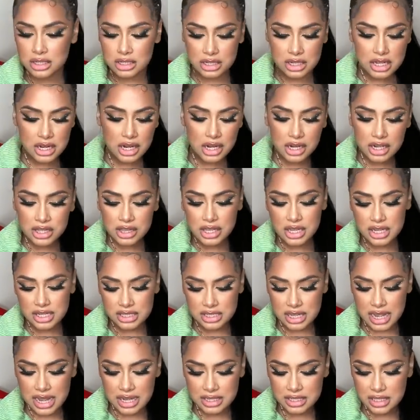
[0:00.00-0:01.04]
literally the
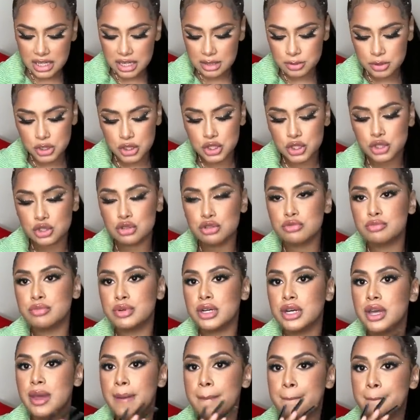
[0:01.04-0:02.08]
exact same shoe
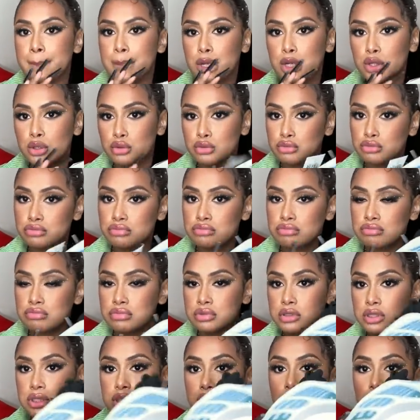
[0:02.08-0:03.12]
but in blue.
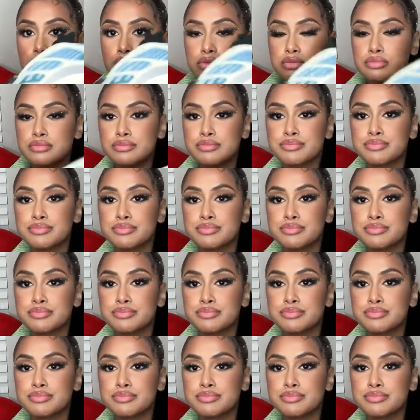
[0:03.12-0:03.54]
So